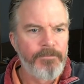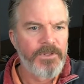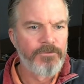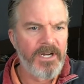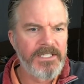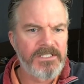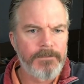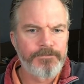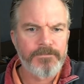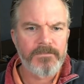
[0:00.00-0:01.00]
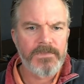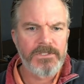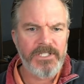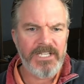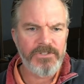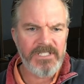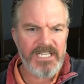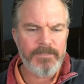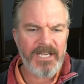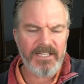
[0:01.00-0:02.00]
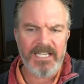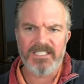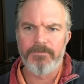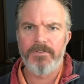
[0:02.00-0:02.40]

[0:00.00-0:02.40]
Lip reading: Right, so yes, you need to be able to get some